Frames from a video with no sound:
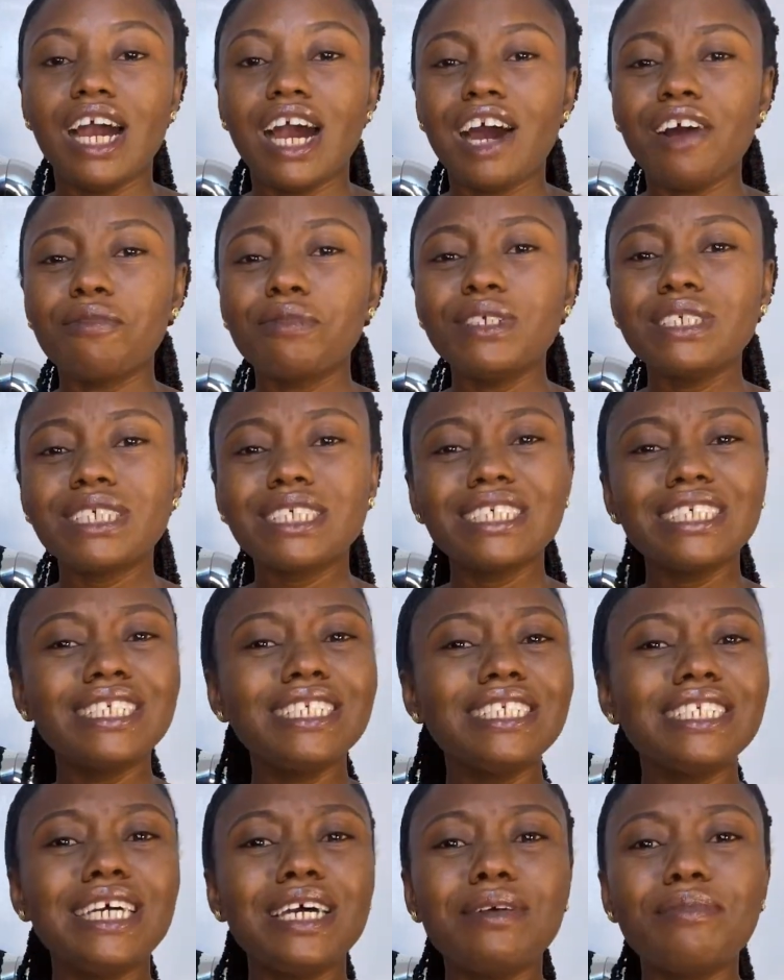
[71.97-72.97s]
I've been
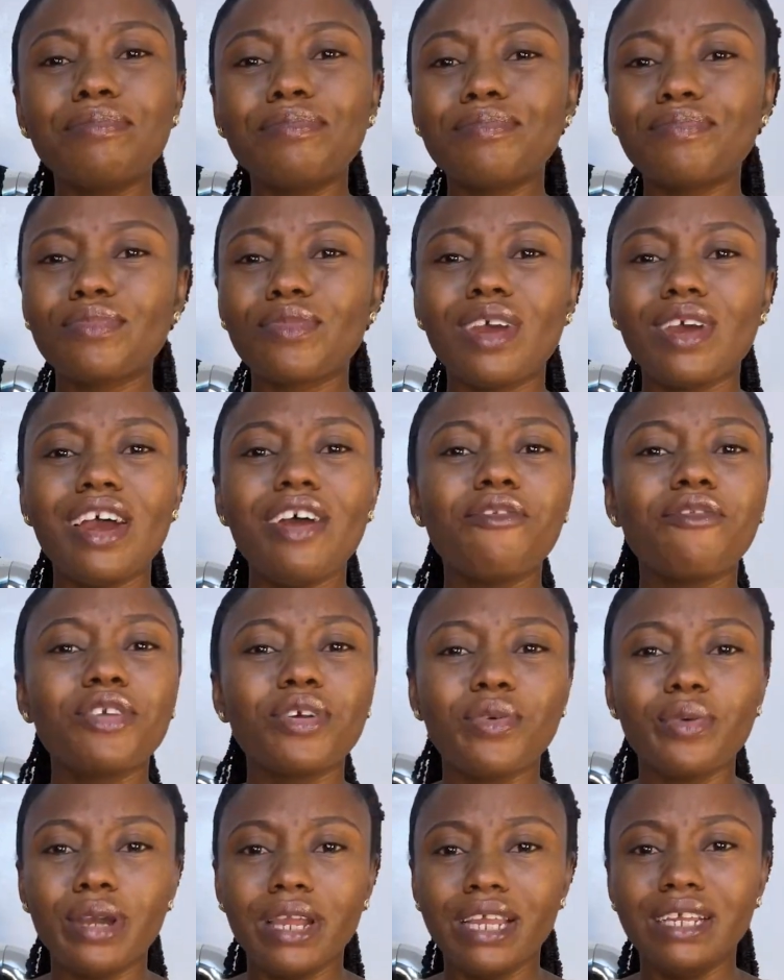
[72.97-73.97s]
seeing them
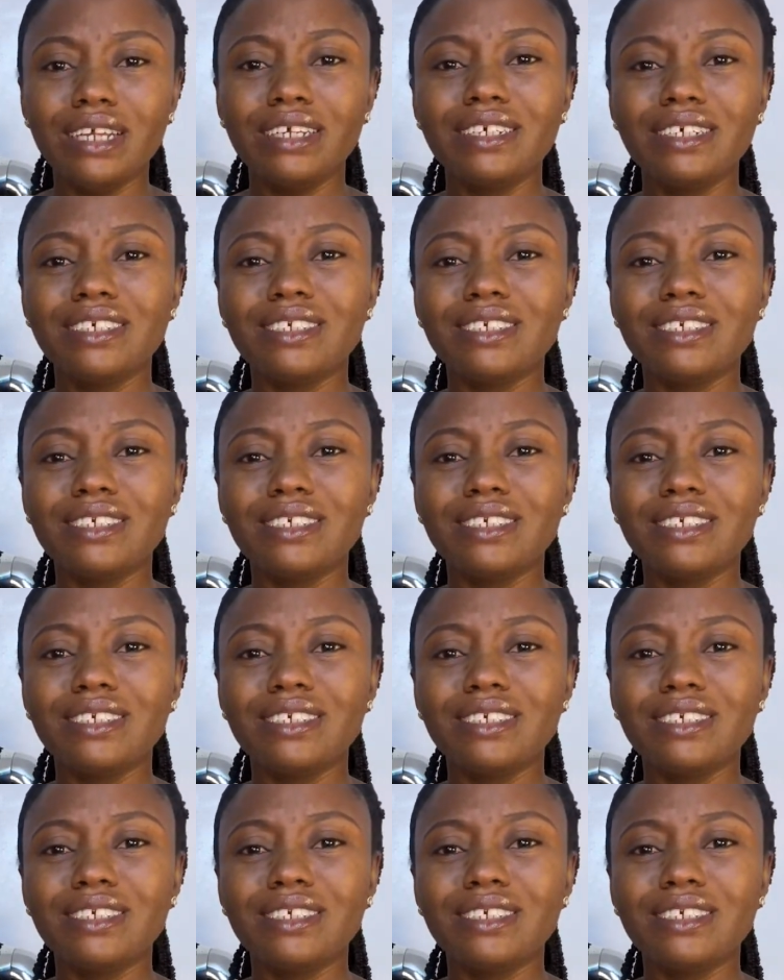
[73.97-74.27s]
everywhere.